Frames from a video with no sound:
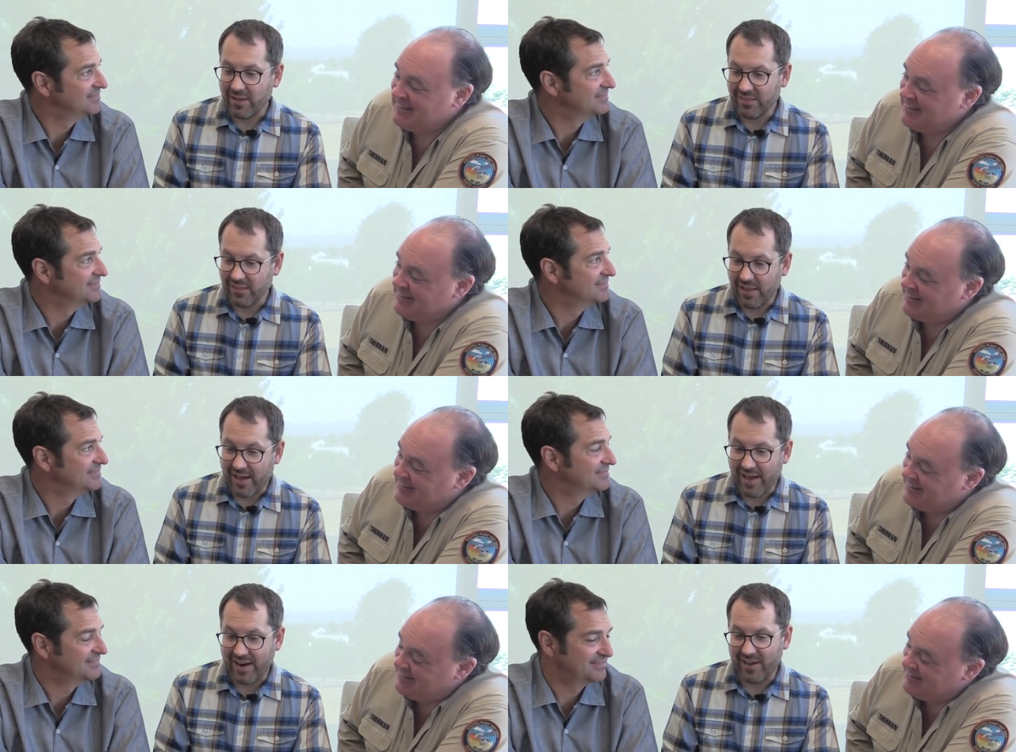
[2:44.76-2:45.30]
Speaker 1: a
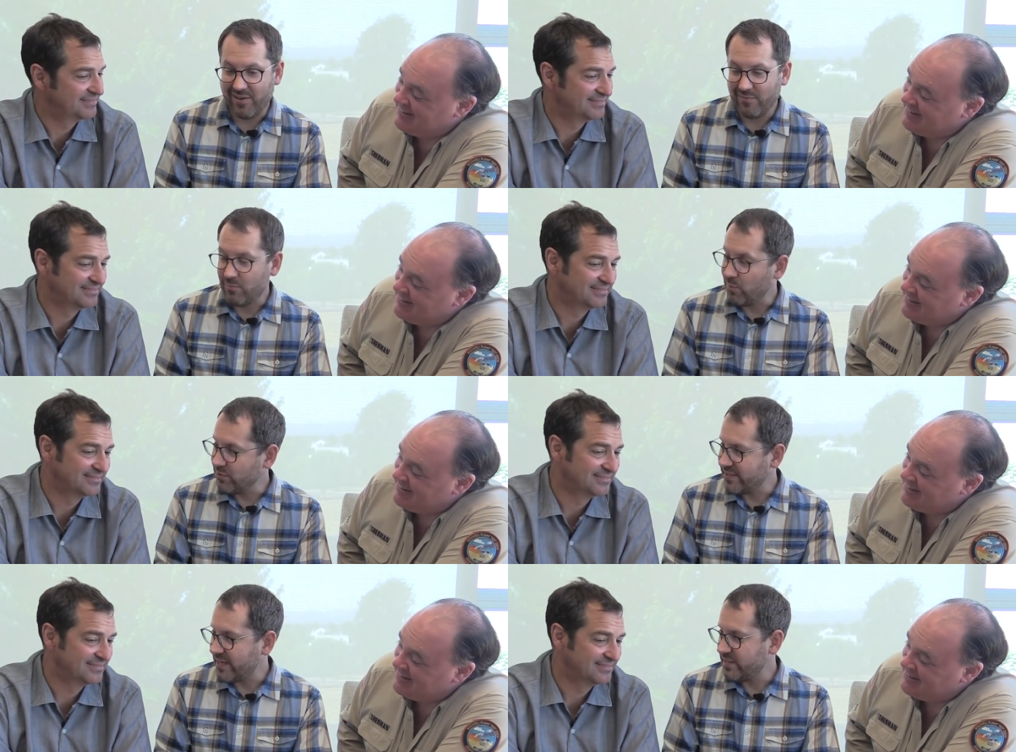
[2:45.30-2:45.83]
lot of
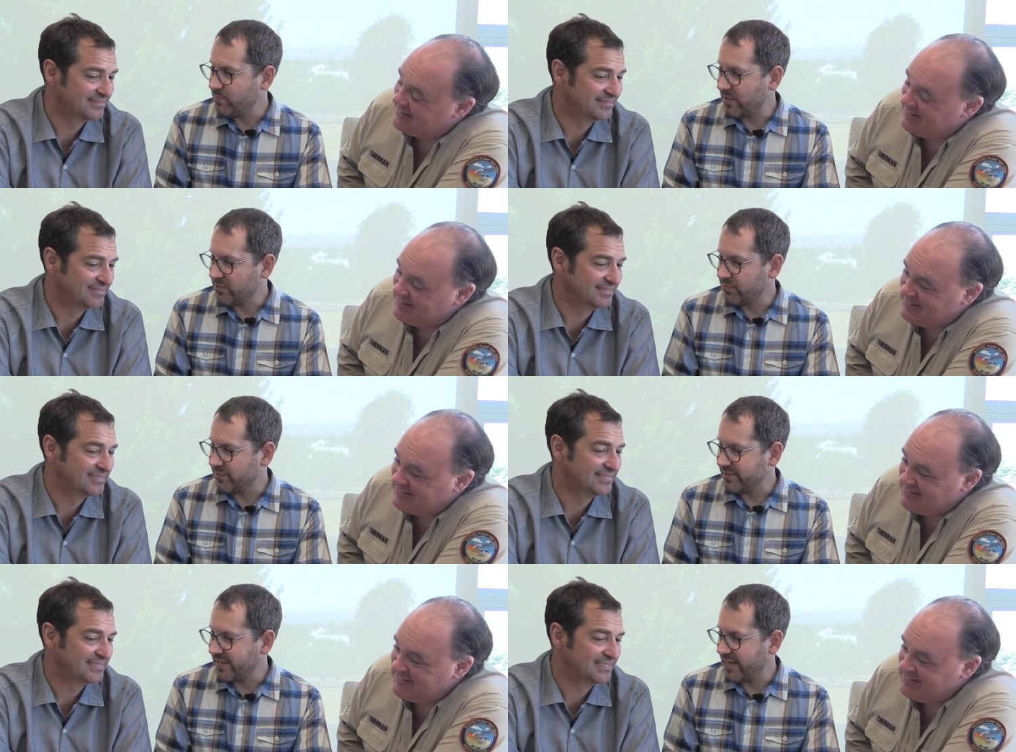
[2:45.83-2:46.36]

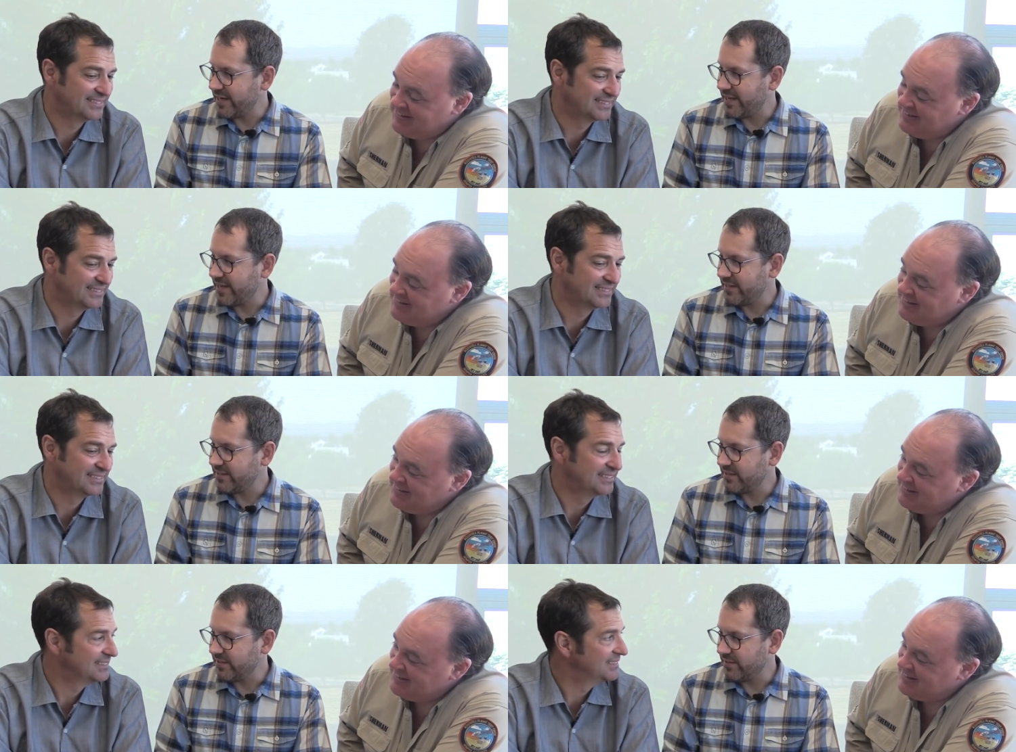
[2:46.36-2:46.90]
multispectral data
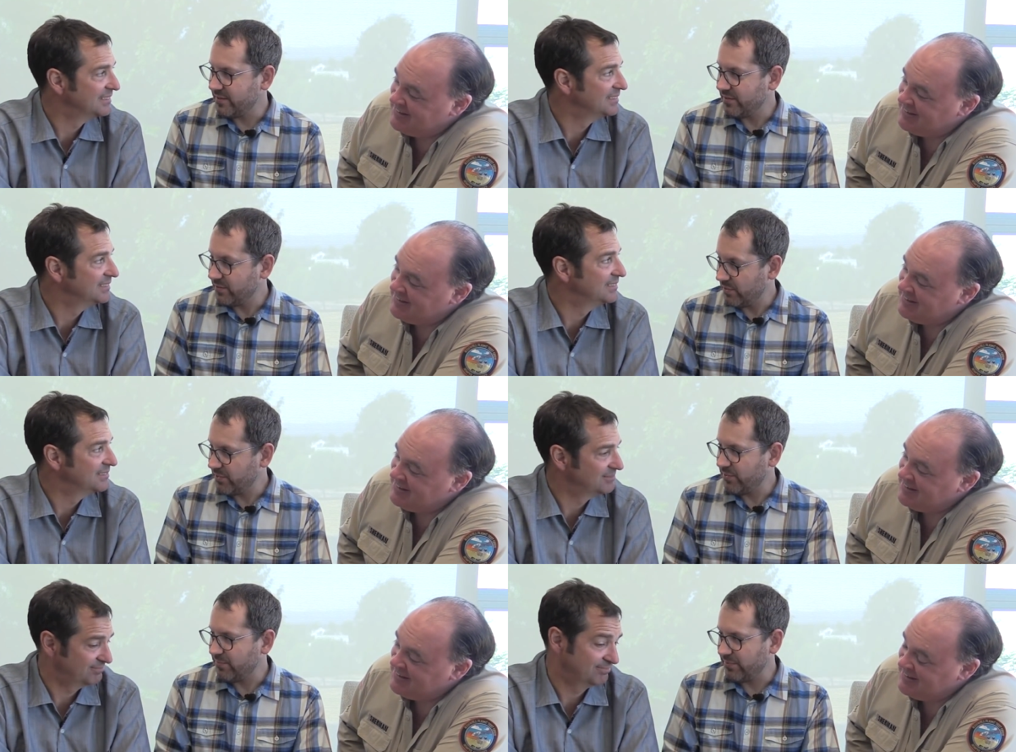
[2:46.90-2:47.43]
to
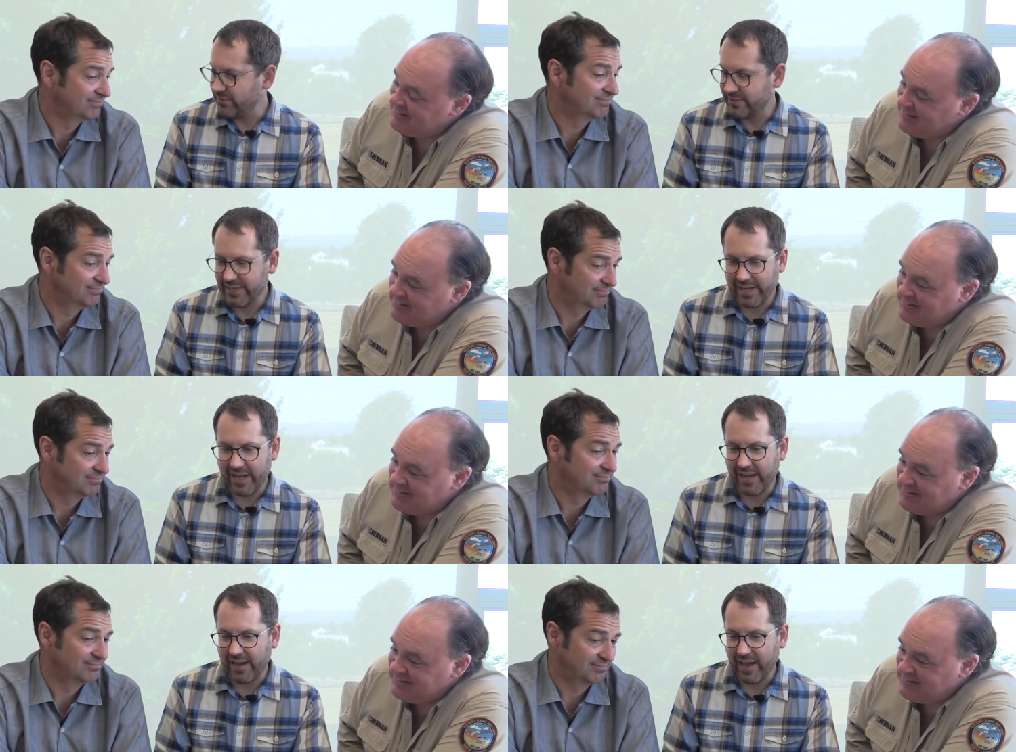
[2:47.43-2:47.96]
look through
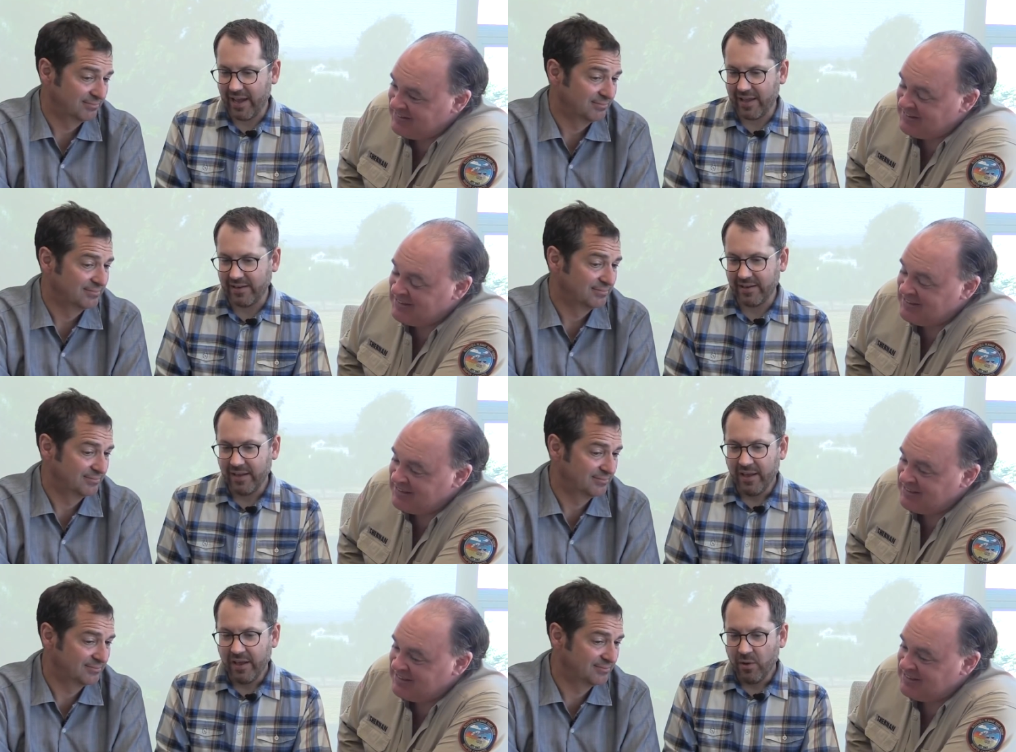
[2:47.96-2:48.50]
today, and
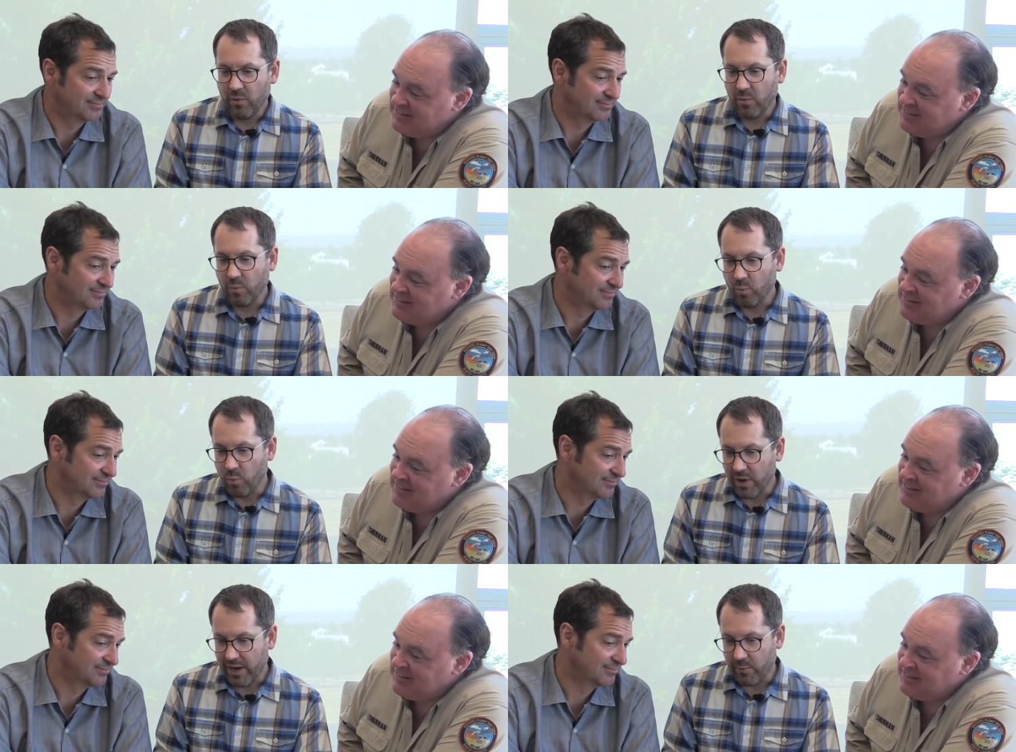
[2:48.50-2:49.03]

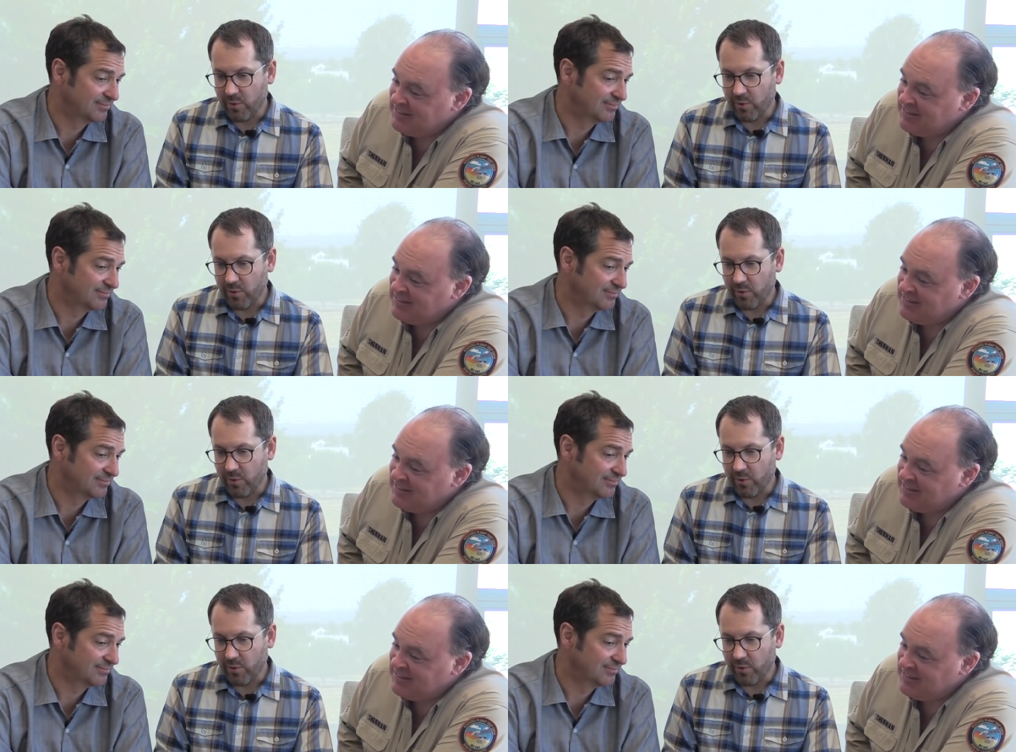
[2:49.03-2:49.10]
what I